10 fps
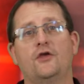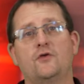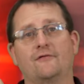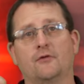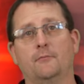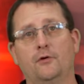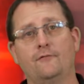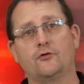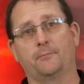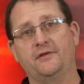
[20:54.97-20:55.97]
you have to
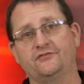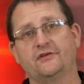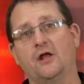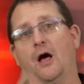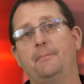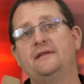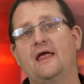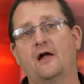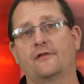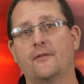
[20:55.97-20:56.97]
move your piston up and
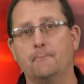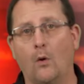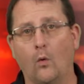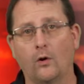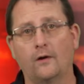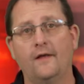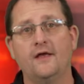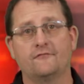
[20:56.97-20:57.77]
down in the bore